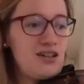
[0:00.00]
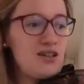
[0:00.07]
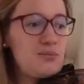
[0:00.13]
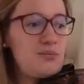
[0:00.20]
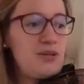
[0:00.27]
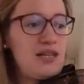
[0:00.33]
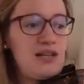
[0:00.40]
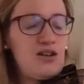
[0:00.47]

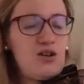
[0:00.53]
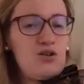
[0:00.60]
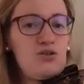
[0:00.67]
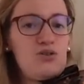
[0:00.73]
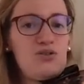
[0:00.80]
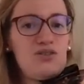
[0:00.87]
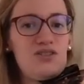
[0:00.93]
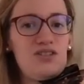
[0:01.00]

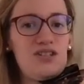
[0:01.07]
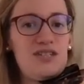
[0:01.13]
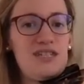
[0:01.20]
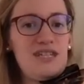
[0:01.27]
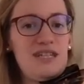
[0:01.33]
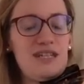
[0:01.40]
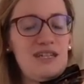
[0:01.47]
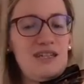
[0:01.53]
below the
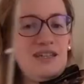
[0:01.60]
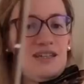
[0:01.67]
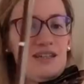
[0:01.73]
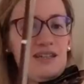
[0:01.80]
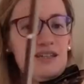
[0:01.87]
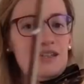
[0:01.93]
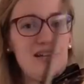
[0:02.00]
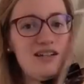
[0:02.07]
D,
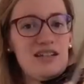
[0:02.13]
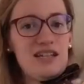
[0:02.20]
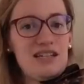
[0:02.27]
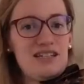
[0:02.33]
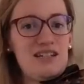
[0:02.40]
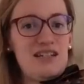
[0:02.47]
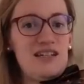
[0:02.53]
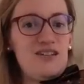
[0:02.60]
there's
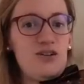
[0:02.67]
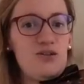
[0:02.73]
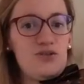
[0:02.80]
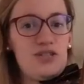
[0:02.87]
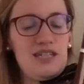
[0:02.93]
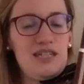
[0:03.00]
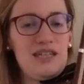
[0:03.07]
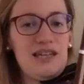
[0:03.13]
actually no
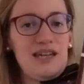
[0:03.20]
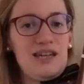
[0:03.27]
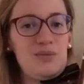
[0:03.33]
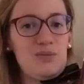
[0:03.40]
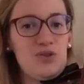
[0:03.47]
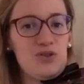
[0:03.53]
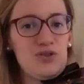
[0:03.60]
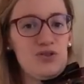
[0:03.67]
D
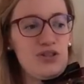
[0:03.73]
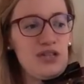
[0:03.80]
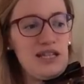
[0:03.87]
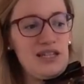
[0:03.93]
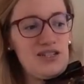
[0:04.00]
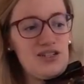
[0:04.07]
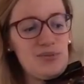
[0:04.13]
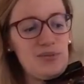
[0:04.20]
anymore on the
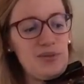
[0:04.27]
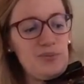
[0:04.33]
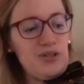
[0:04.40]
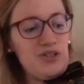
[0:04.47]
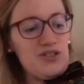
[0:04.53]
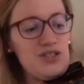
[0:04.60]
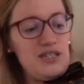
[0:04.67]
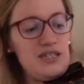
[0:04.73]
instrument
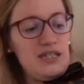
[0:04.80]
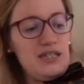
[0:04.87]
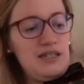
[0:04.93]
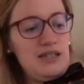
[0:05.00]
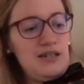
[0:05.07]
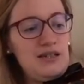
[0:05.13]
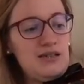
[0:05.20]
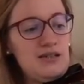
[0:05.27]
because D,
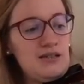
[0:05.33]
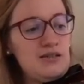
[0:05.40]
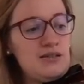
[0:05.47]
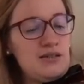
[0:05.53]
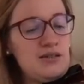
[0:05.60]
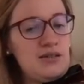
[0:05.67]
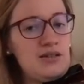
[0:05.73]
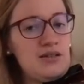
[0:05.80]

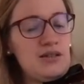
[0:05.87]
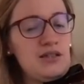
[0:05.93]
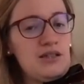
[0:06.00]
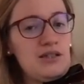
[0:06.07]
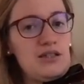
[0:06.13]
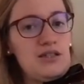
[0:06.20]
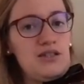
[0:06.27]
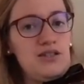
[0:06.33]

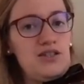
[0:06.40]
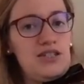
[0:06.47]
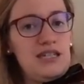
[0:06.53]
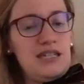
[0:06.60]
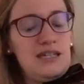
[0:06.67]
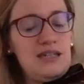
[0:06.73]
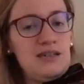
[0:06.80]
C,